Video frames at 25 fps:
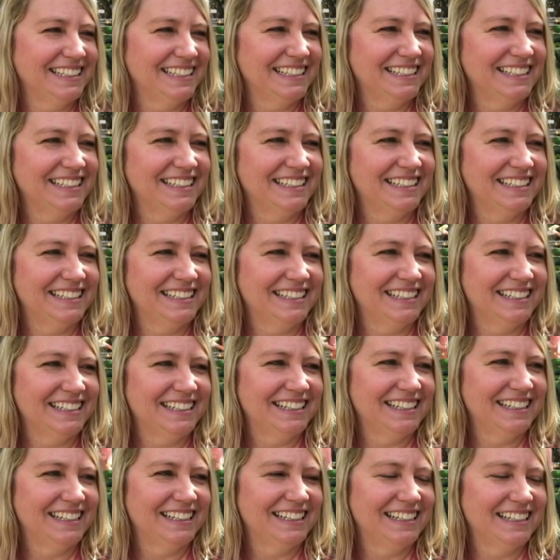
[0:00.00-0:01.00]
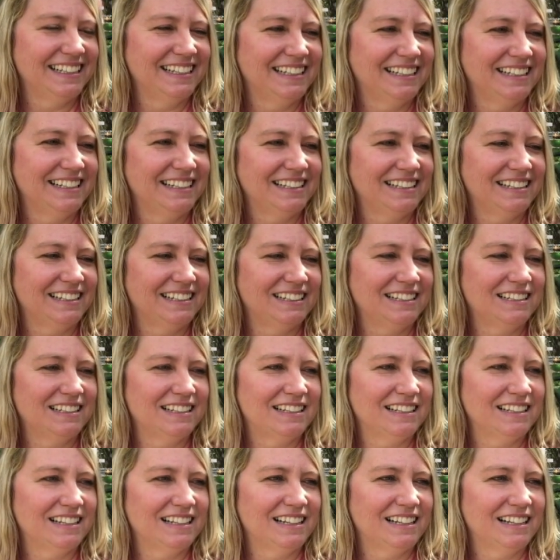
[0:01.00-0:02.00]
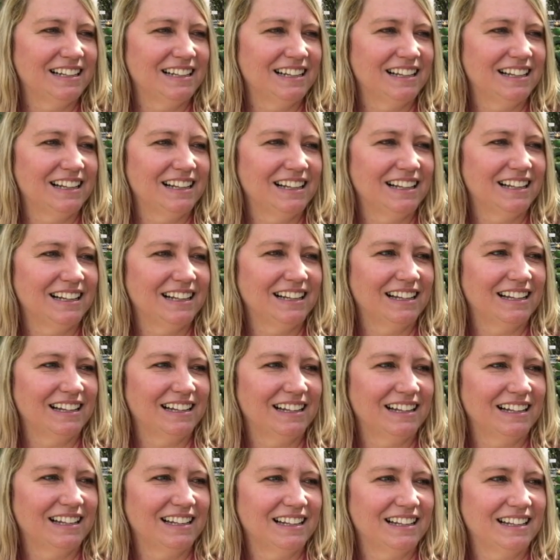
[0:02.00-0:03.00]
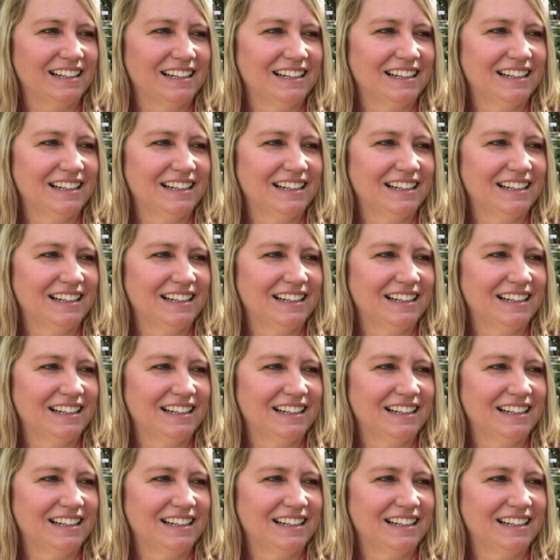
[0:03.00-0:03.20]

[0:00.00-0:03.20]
(not speaking)